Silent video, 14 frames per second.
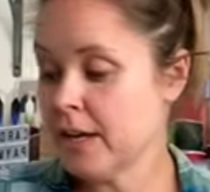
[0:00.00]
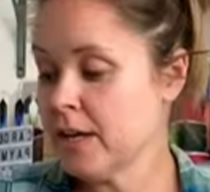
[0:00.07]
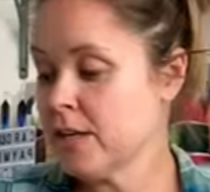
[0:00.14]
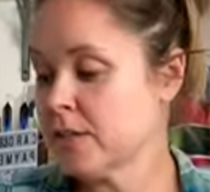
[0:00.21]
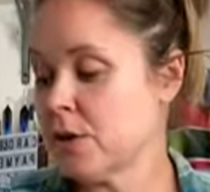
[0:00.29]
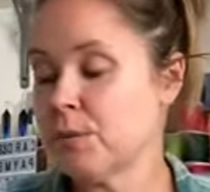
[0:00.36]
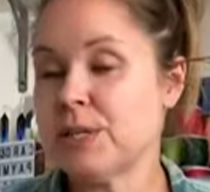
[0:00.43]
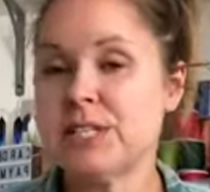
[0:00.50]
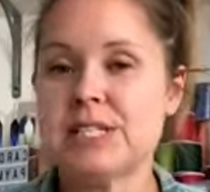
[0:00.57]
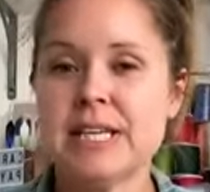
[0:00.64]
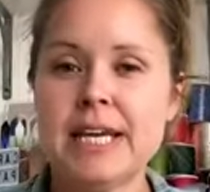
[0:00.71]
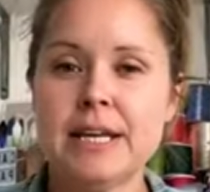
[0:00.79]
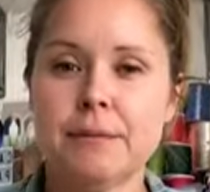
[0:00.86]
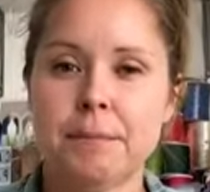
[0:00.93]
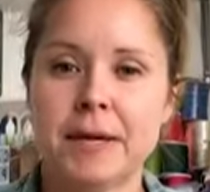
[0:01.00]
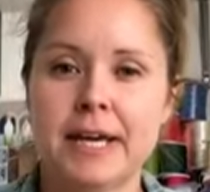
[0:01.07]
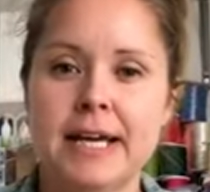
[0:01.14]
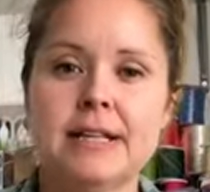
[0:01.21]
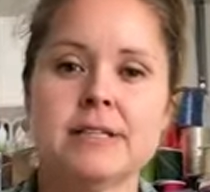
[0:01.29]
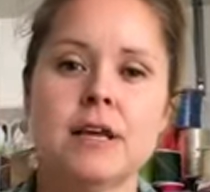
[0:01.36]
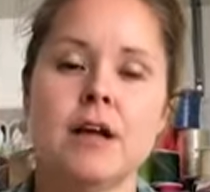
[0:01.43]
So with seed
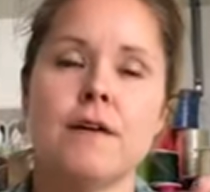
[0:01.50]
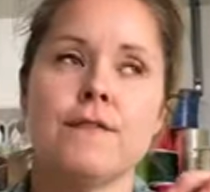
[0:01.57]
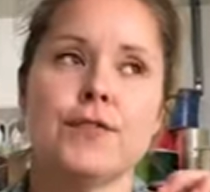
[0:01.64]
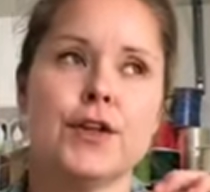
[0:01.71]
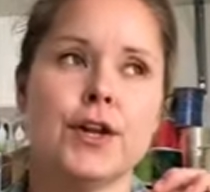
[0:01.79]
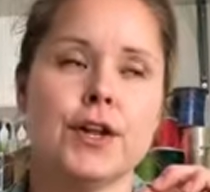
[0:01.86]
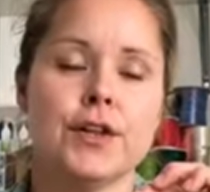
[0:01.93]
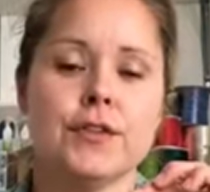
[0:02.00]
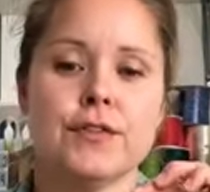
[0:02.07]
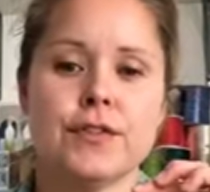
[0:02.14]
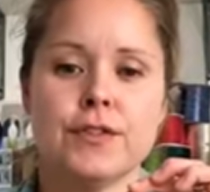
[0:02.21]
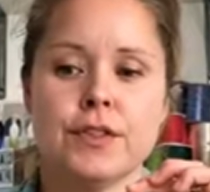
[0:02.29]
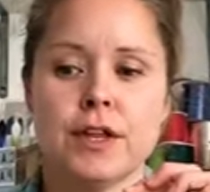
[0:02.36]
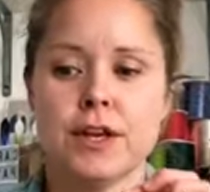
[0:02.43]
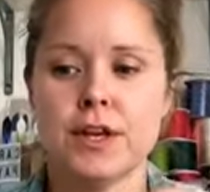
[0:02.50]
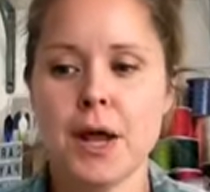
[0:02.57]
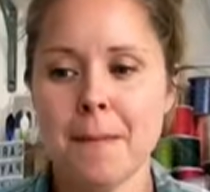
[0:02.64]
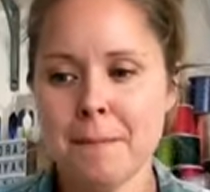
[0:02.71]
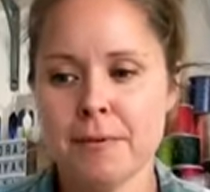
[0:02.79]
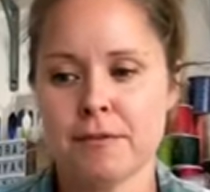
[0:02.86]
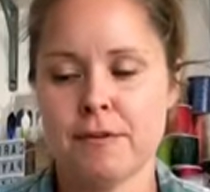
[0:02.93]
beads, the
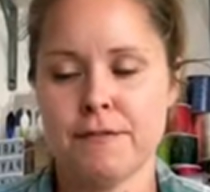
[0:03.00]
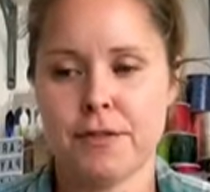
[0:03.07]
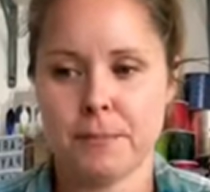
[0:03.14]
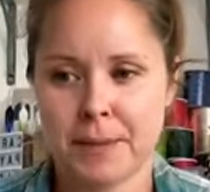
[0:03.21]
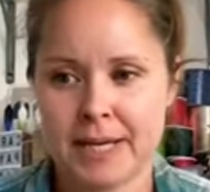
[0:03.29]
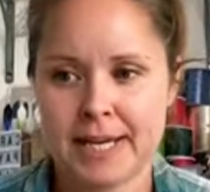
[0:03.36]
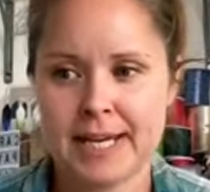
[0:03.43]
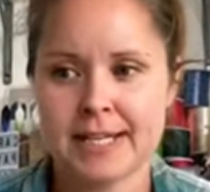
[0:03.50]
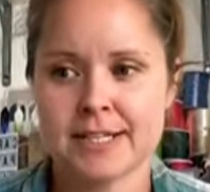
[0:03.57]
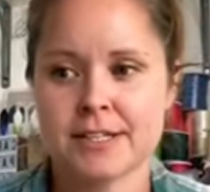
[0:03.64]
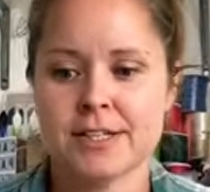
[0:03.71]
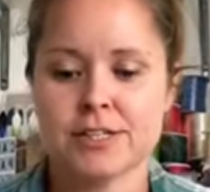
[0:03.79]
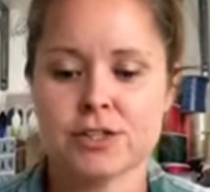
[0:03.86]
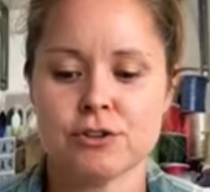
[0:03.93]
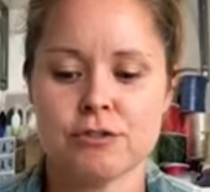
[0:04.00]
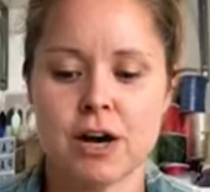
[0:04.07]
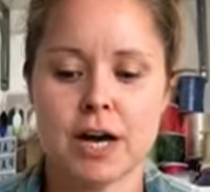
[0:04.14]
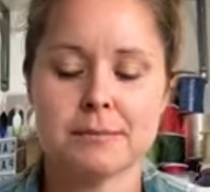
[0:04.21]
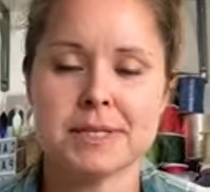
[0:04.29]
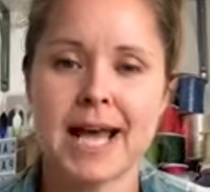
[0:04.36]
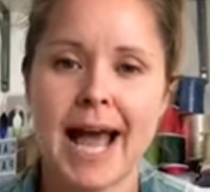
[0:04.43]
number of the bead
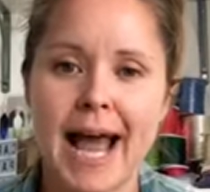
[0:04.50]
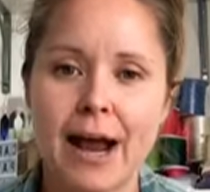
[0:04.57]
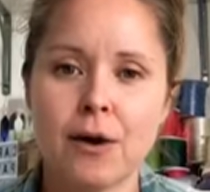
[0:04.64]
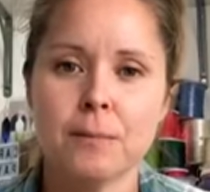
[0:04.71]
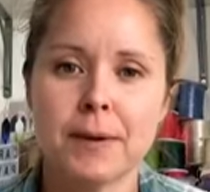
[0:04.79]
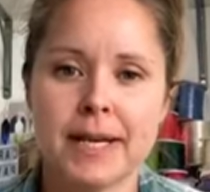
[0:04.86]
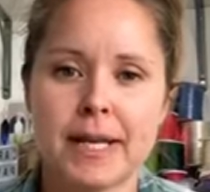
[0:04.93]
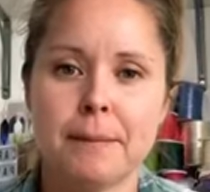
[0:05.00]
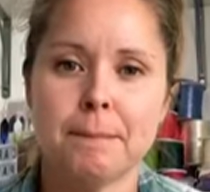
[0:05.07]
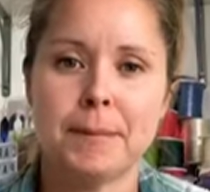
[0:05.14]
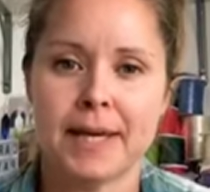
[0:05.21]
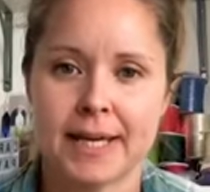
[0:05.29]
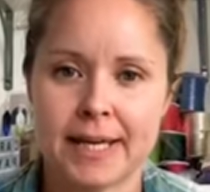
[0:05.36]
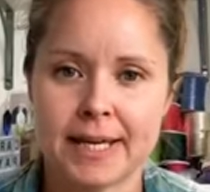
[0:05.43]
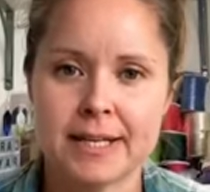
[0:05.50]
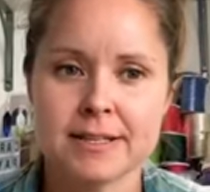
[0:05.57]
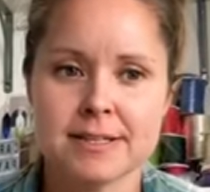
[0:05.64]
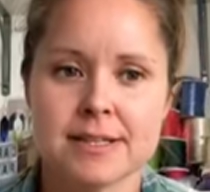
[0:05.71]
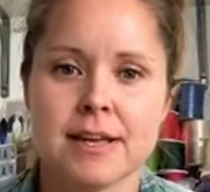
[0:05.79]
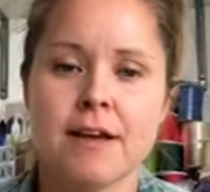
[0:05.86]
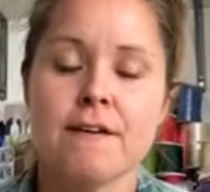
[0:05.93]
describes how many
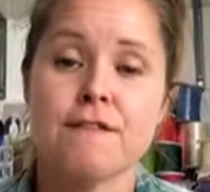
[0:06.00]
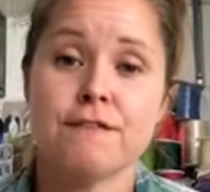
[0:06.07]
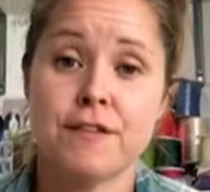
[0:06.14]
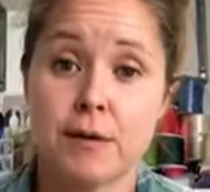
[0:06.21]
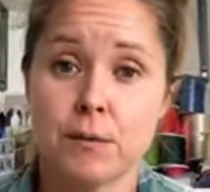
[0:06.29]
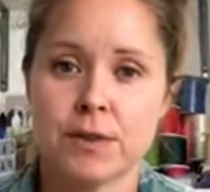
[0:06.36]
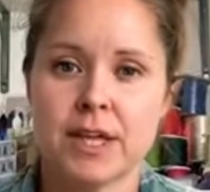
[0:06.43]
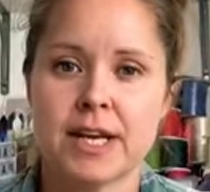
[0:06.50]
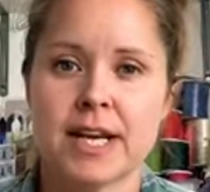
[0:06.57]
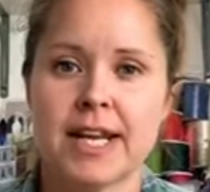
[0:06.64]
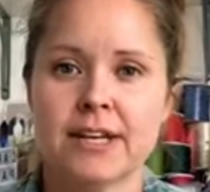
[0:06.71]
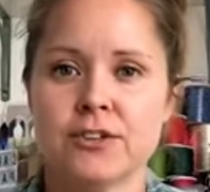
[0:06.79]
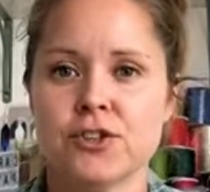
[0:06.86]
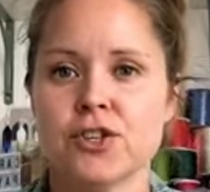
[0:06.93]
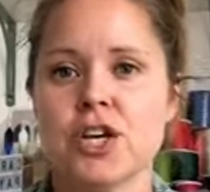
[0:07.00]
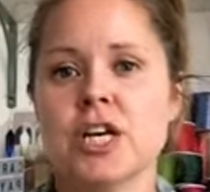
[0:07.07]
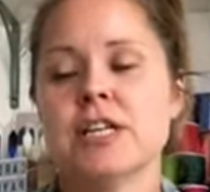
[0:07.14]
beads fit within an inch.